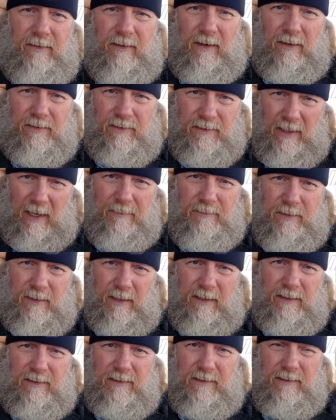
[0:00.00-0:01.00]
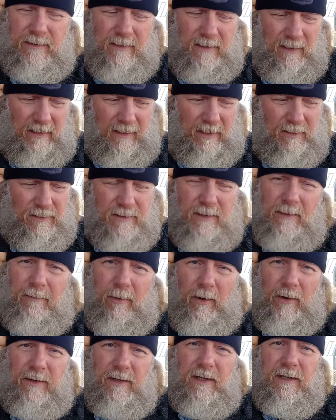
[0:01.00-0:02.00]
their subjects and their
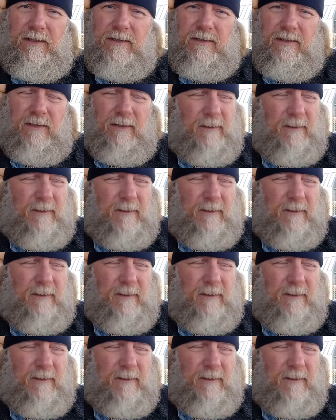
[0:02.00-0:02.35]
subordinates.